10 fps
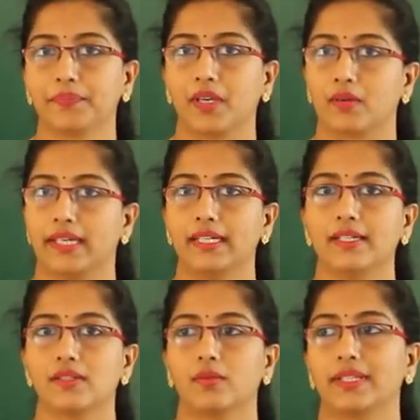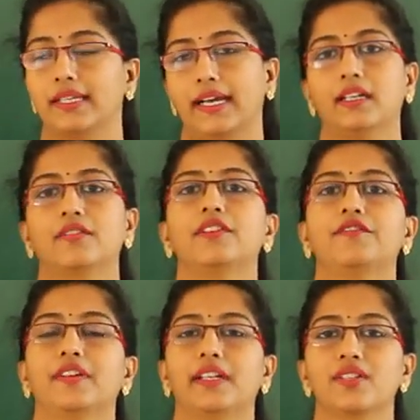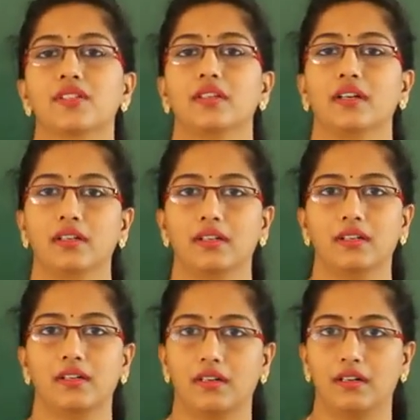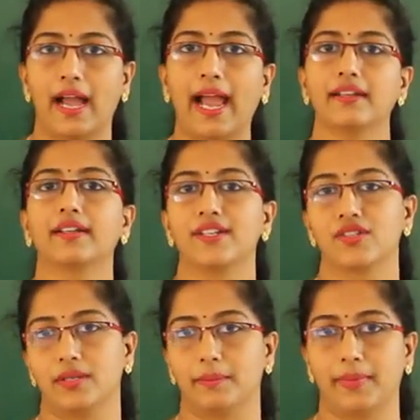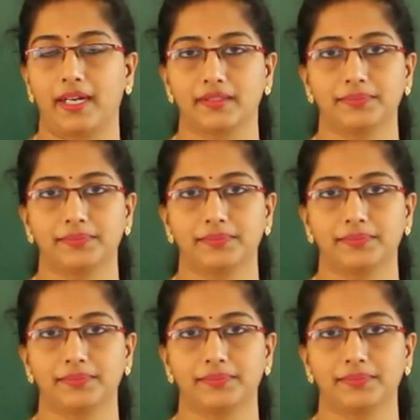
Okay, so with that we finished the androecium part.